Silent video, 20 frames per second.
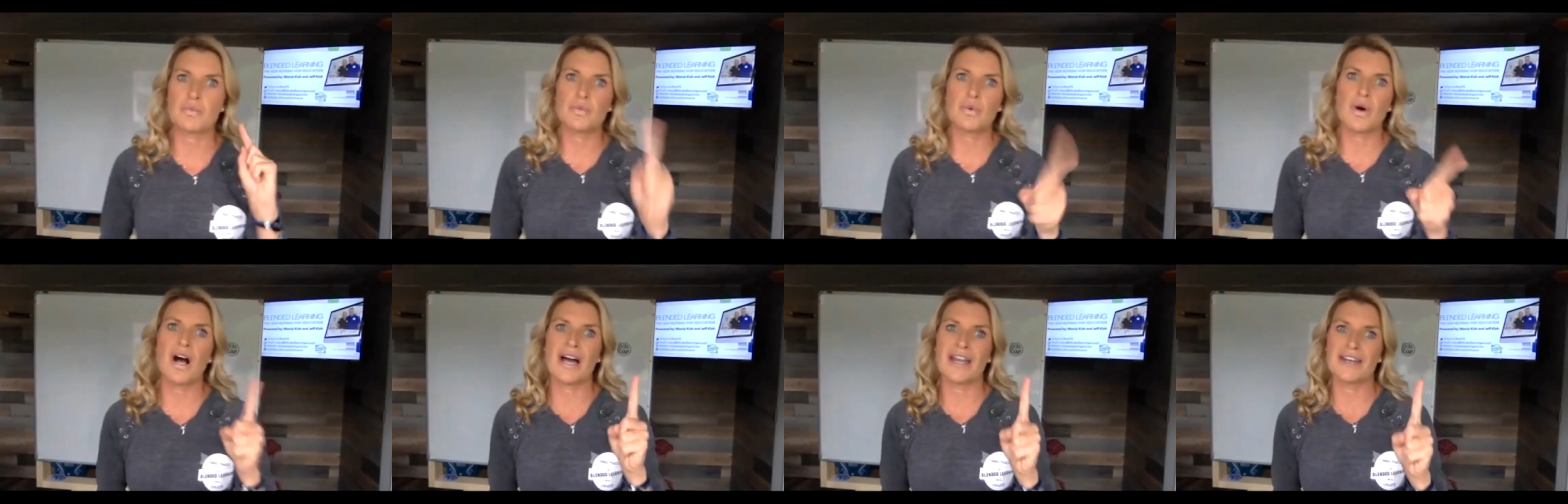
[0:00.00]

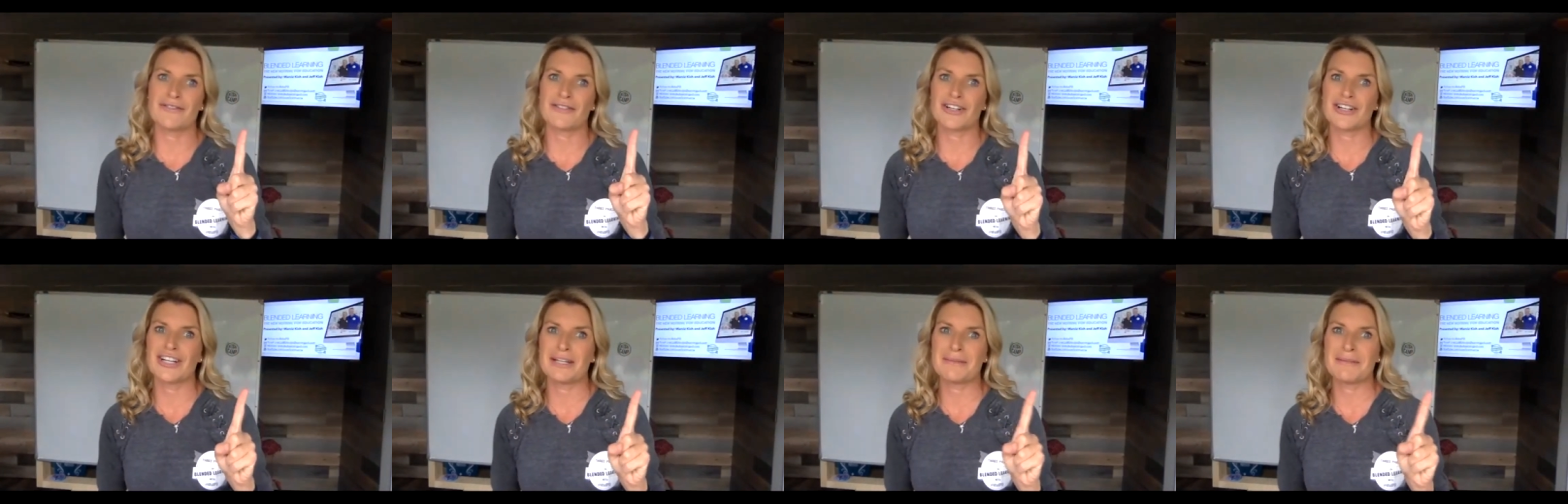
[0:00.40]
One,
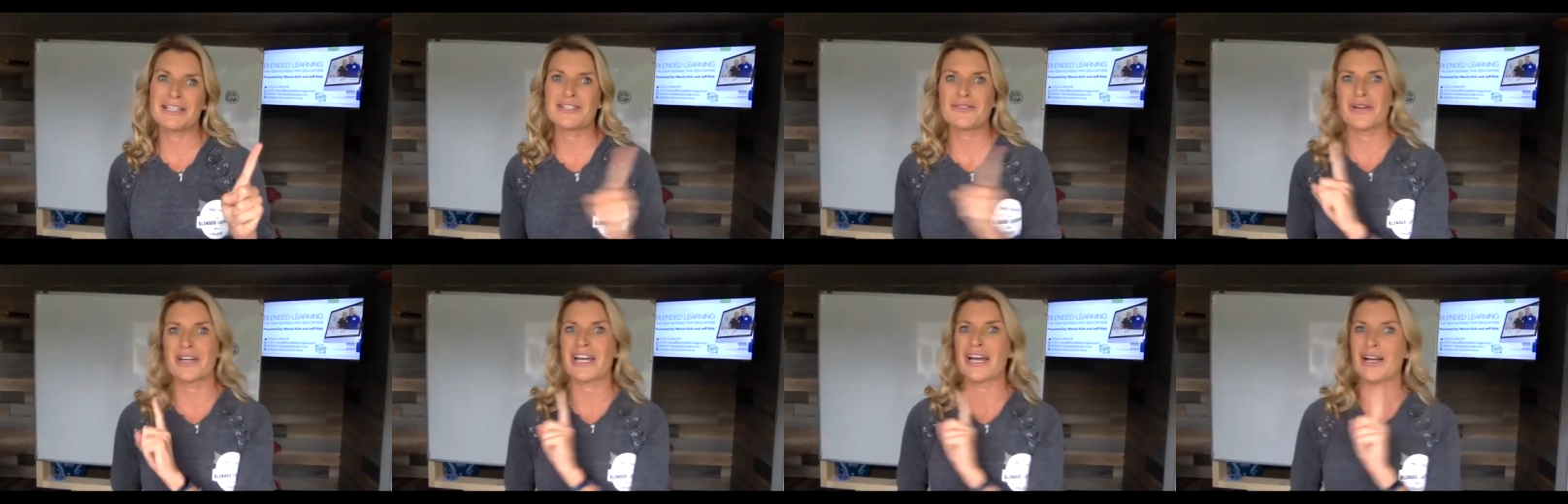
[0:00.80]
we're going to be
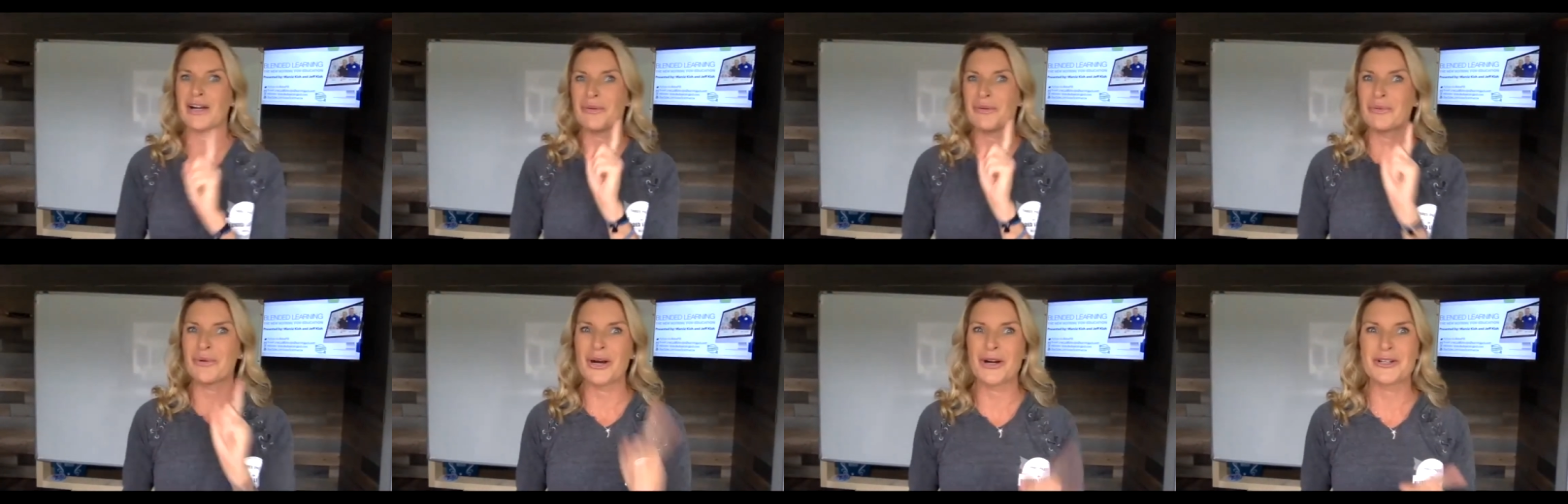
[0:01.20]
doing like
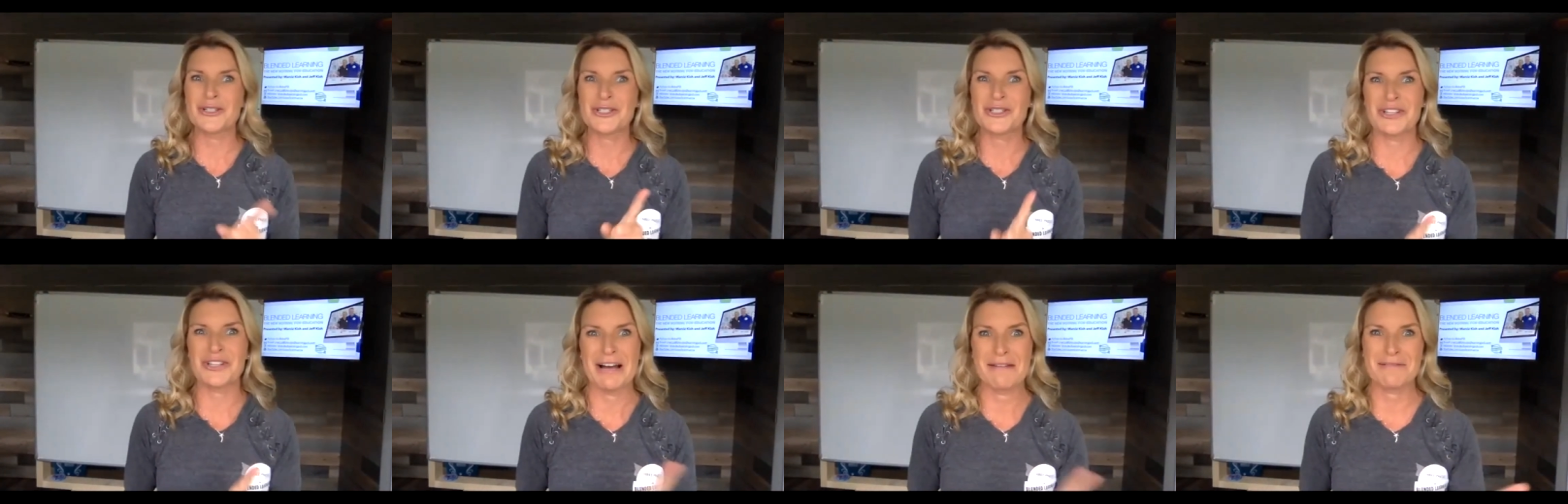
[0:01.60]
a road
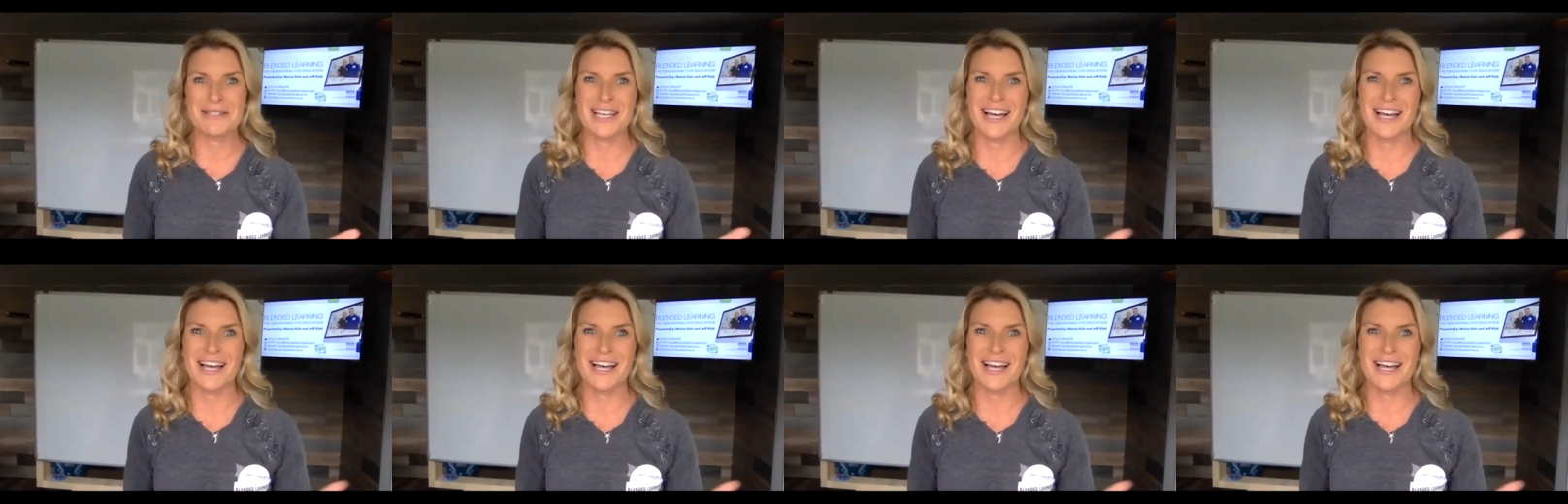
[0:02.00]
trip,